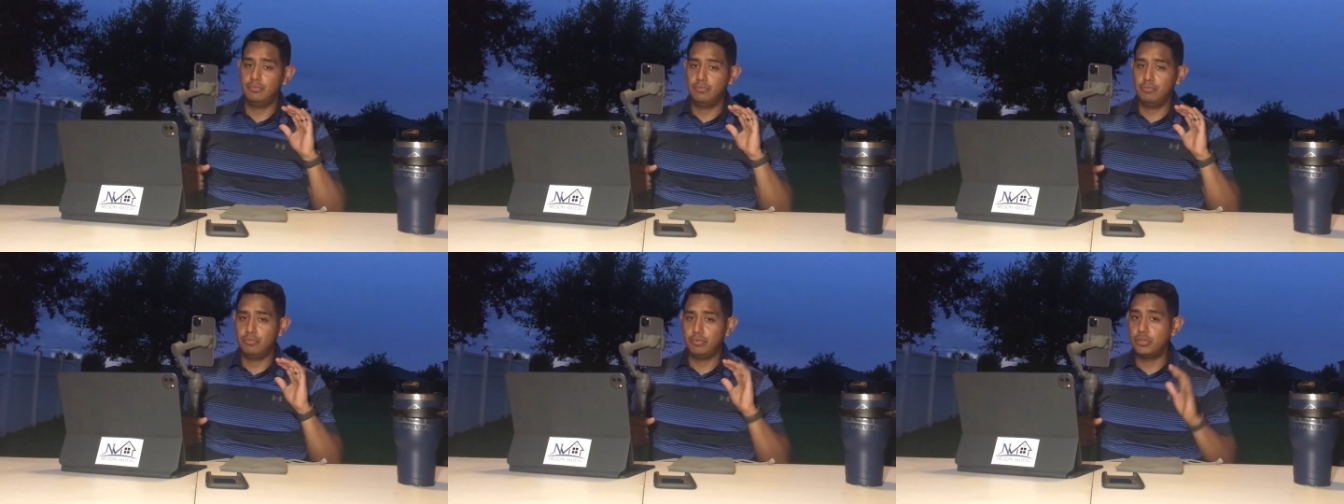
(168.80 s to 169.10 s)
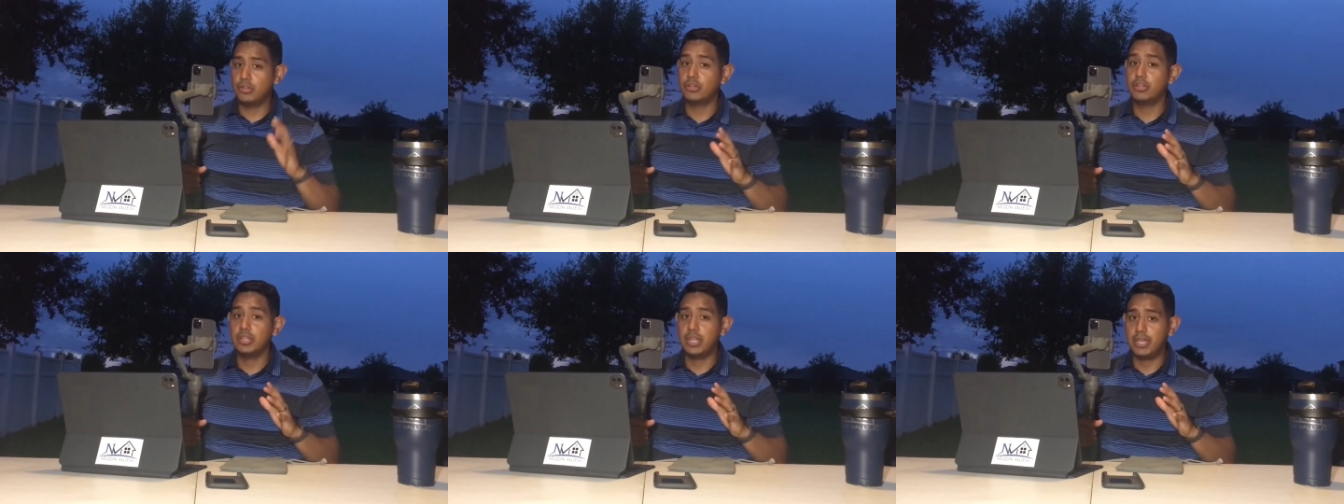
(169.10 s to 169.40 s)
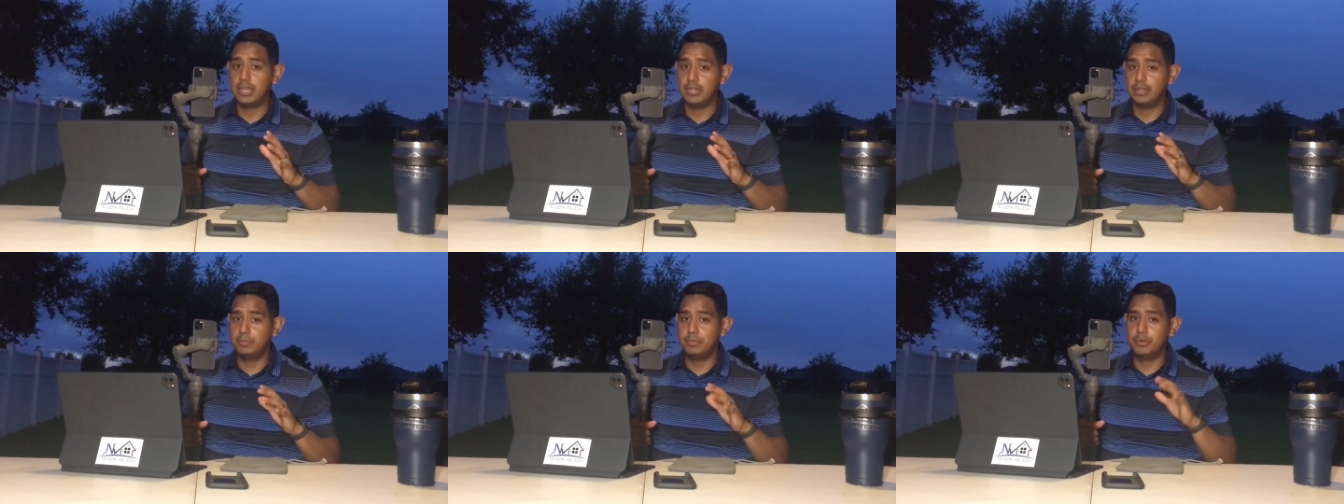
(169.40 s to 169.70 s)
good
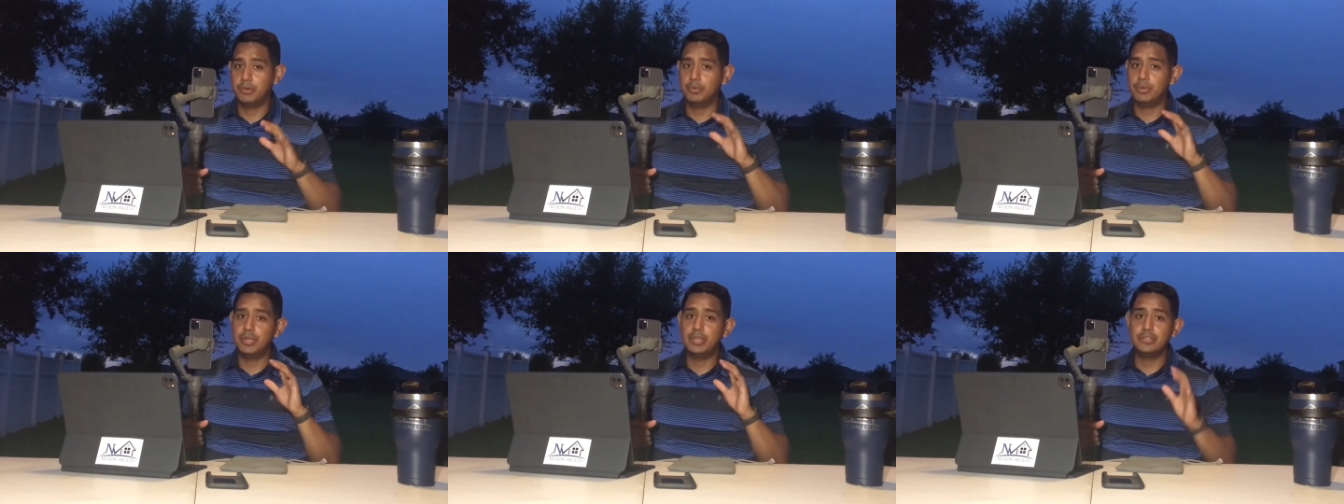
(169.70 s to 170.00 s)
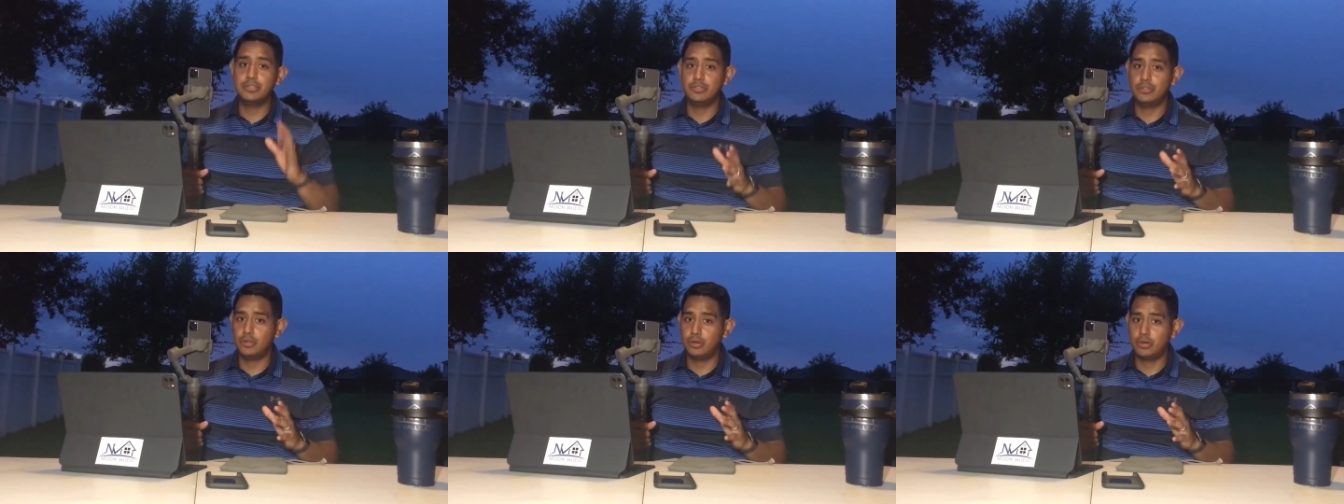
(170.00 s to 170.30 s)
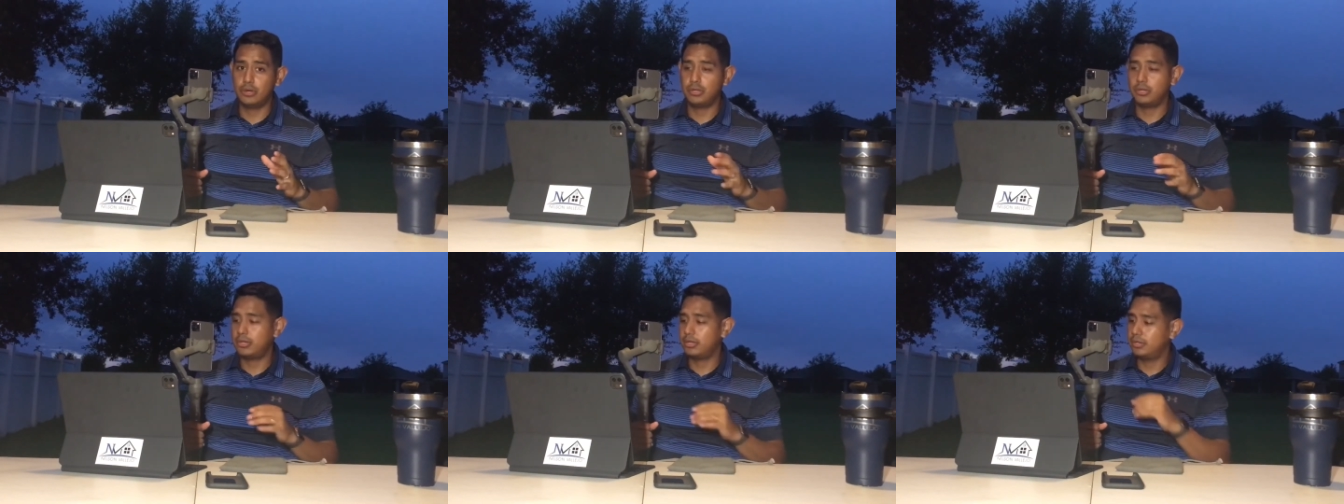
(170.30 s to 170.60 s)
lighting, but when it's
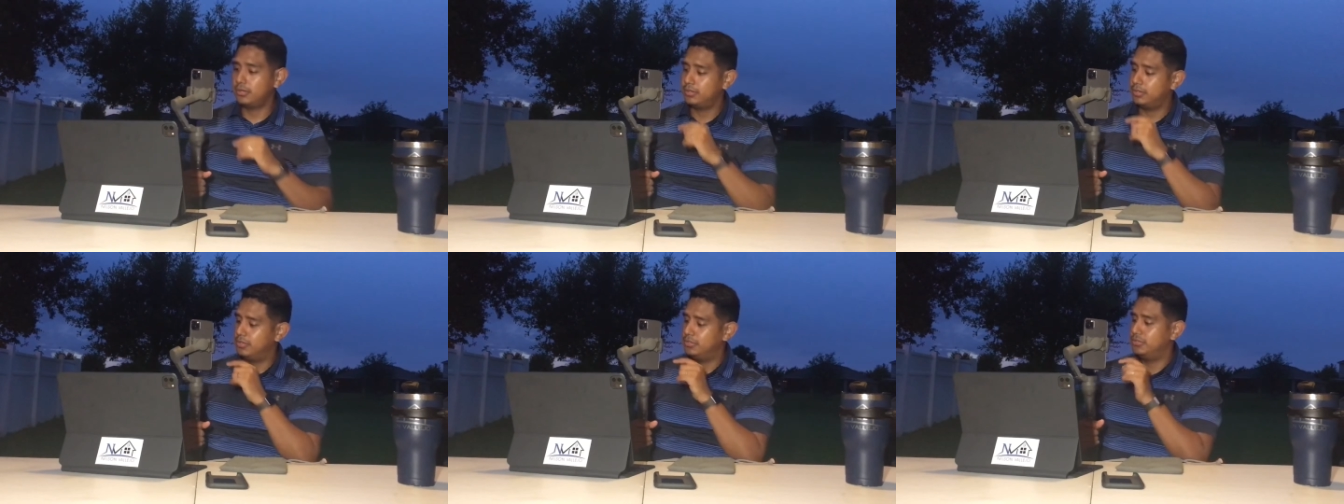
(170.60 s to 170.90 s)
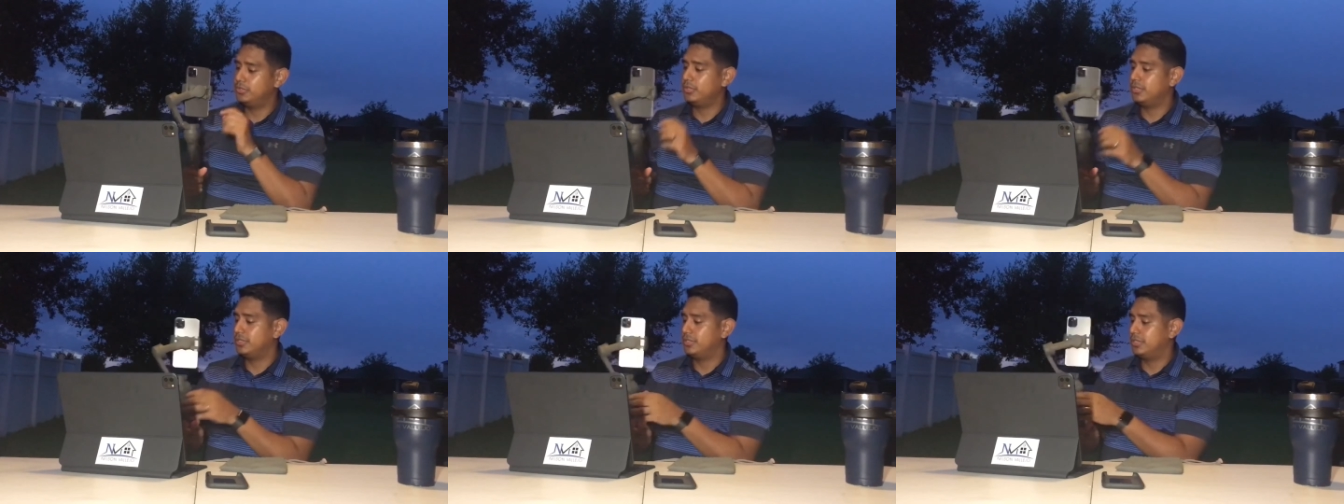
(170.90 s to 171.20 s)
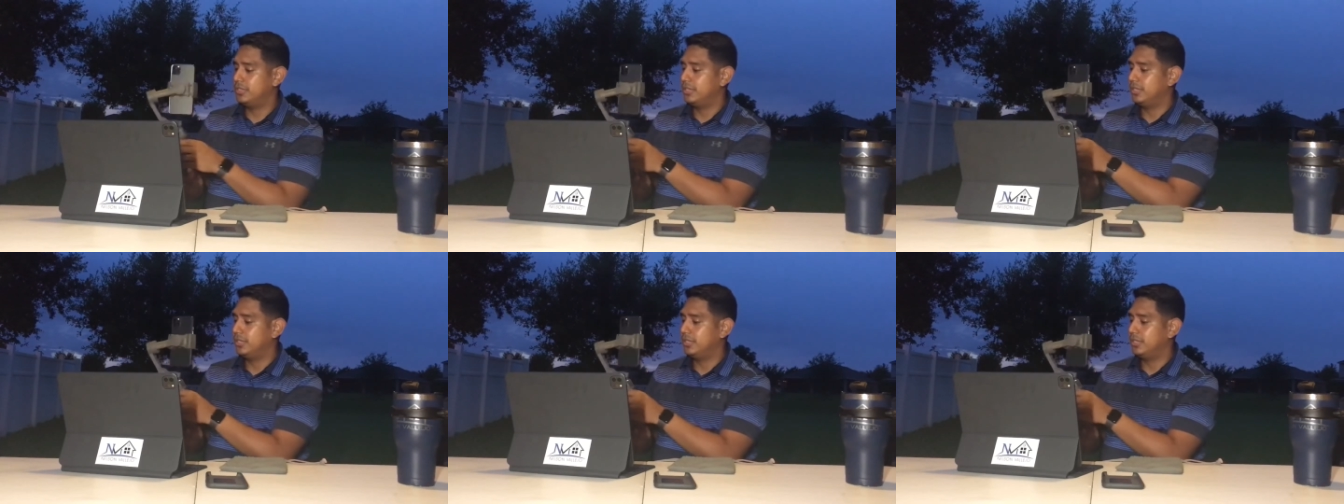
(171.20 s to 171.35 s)
dark, as you can see,